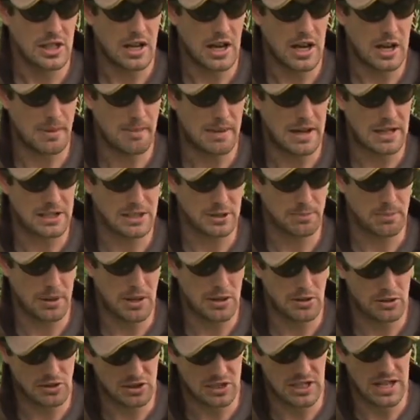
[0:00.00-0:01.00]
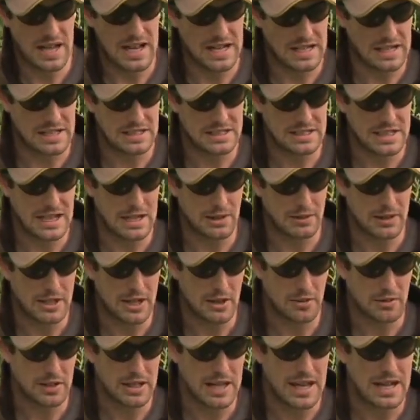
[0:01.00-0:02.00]
um, as opposed to hanging down, they
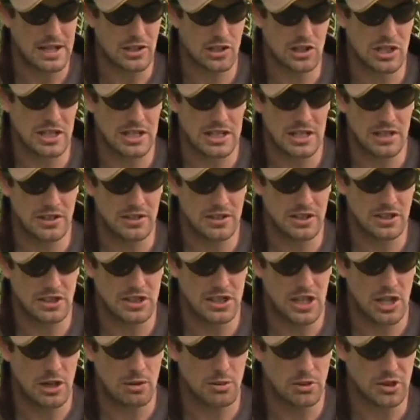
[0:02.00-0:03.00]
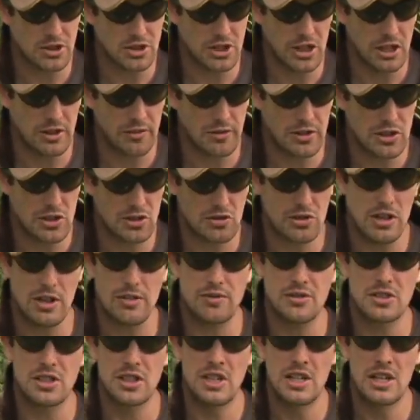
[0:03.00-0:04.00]
don't catch any undertow or surface
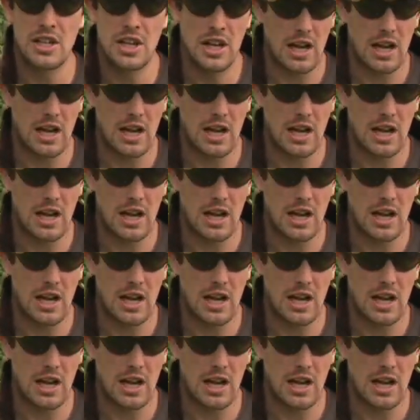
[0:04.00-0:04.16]
drift,